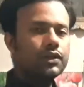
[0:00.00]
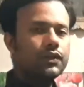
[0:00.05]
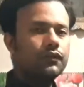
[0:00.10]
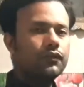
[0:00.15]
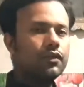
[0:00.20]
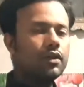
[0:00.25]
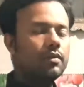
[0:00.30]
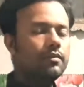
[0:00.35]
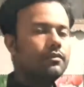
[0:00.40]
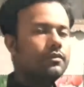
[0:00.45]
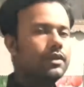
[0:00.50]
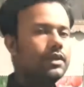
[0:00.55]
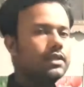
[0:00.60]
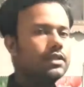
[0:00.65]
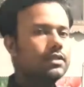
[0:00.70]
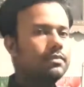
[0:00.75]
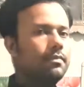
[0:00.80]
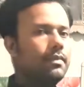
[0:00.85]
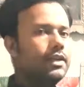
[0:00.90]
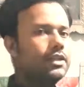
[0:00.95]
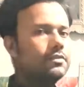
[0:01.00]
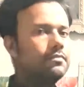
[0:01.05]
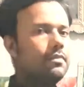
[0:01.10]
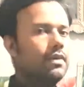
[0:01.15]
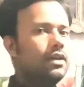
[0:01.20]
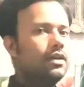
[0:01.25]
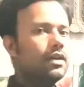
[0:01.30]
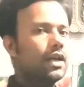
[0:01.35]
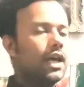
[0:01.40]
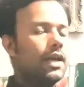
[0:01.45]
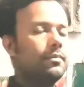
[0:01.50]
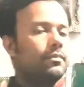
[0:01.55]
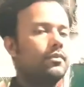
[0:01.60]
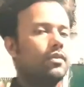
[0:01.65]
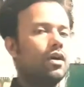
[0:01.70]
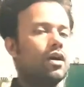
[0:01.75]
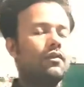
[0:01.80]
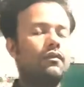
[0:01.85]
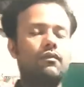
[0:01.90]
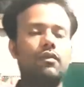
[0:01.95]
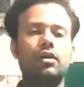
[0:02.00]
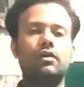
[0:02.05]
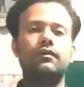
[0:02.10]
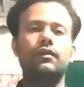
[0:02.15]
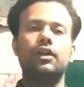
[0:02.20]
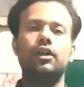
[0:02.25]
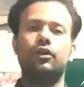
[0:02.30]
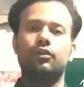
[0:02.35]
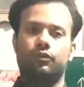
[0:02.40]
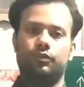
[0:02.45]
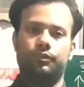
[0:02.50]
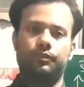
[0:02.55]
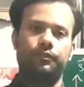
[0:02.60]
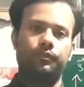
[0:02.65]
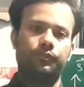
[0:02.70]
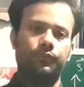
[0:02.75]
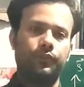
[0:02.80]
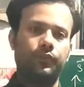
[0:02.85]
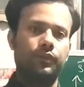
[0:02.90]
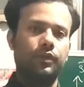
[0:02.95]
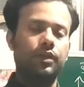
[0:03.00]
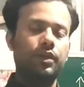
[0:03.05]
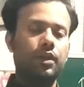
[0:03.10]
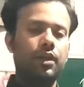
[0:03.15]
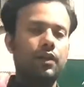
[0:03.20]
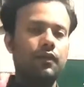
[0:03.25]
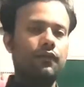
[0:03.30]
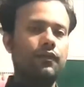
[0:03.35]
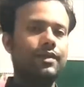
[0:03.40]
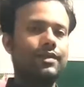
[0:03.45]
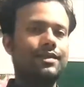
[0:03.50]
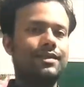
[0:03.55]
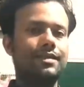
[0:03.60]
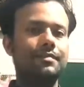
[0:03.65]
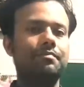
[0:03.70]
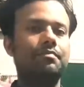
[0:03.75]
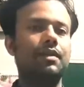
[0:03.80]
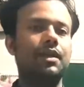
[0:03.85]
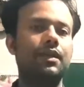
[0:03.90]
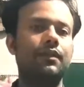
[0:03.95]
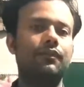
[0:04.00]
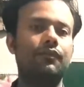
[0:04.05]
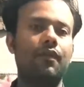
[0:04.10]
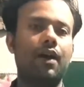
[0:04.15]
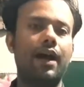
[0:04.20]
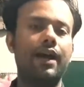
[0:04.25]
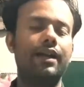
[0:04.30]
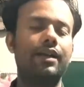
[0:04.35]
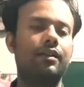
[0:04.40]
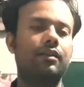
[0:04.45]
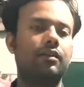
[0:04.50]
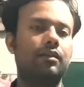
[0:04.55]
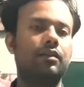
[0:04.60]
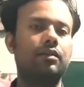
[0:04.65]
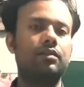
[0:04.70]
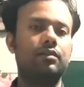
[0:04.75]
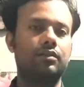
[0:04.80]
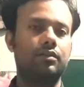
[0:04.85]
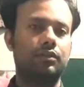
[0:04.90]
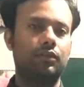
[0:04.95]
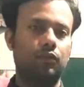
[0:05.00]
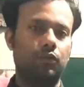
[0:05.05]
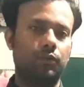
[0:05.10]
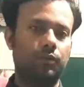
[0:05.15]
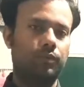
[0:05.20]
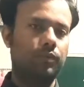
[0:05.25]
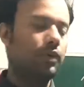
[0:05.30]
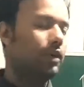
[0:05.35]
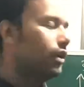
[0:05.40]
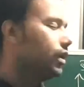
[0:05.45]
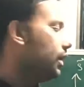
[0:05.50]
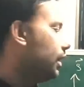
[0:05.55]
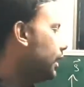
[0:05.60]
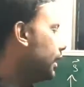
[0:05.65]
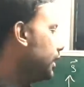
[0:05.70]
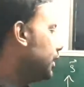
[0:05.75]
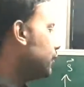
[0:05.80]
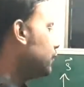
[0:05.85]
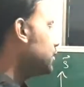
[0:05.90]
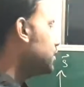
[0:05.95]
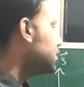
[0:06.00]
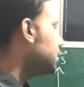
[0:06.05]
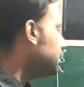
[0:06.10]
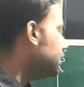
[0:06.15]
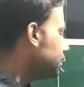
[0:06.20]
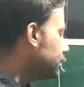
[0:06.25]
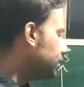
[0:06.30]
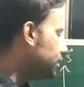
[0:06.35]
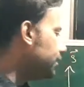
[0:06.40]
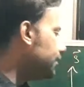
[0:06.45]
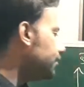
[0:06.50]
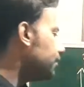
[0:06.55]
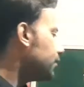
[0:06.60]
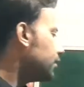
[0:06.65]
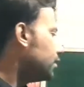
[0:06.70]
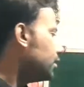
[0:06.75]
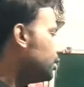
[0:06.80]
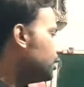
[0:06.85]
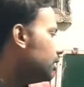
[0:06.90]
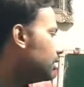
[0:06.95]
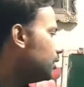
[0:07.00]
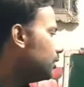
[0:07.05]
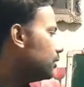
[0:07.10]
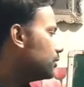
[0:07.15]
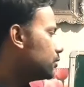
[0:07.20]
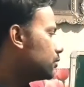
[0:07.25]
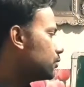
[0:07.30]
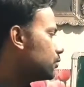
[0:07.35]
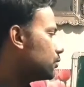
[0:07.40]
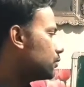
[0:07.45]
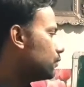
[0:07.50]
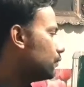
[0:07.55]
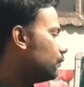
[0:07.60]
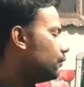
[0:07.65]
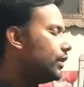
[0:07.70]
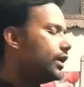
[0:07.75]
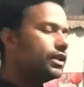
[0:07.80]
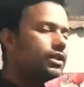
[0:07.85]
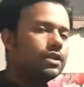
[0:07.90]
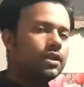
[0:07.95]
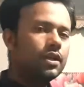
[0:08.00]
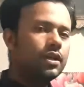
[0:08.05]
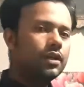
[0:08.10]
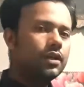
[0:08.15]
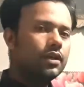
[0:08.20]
from displacement time graph, what we'll do? We'll simply find the slope. And you can see here which